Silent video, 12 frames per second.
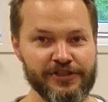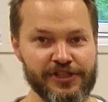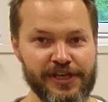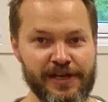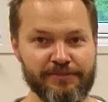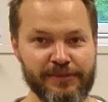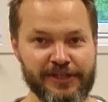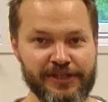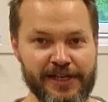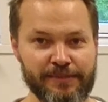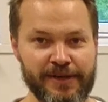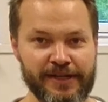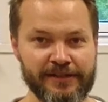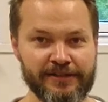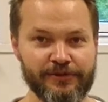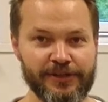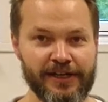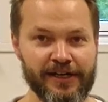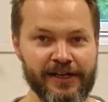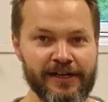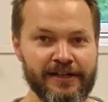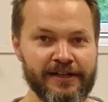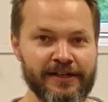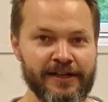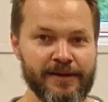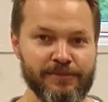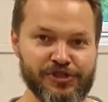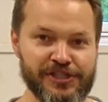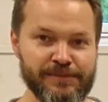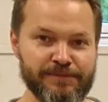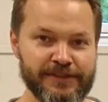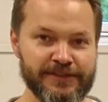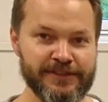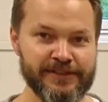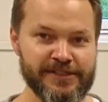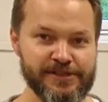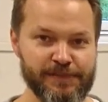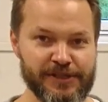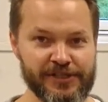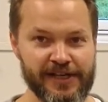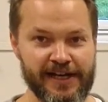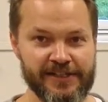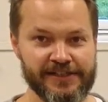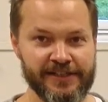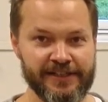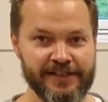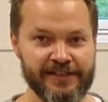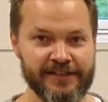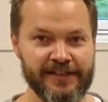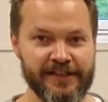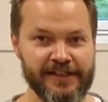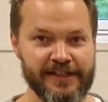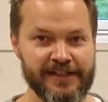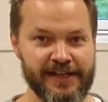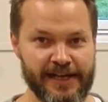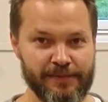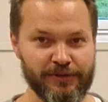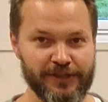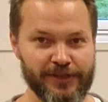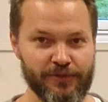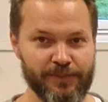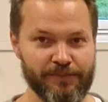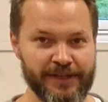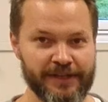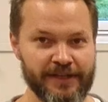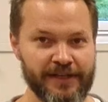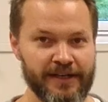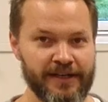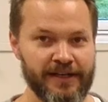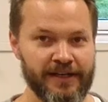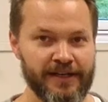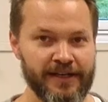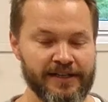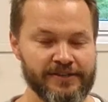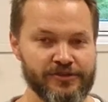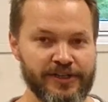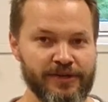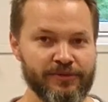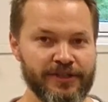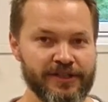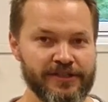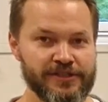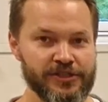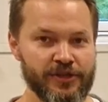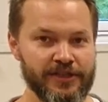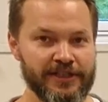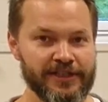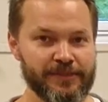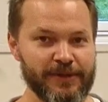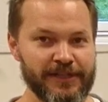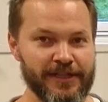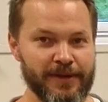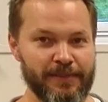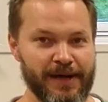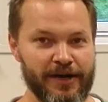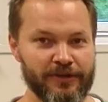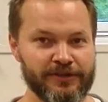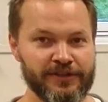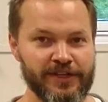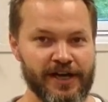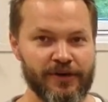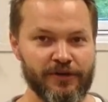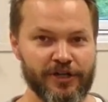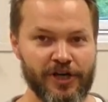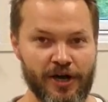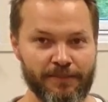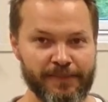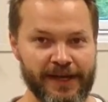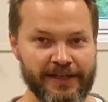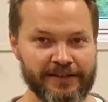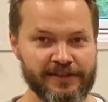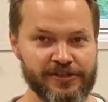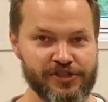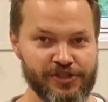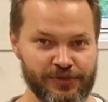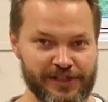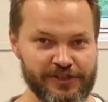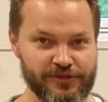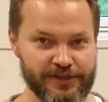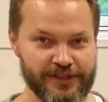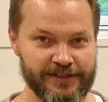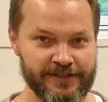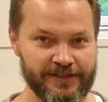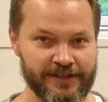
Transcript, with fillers: GM in Denmark. We are a machine builder specializing in label equipment. And today we're going to talk a little bit about our compact screen unit.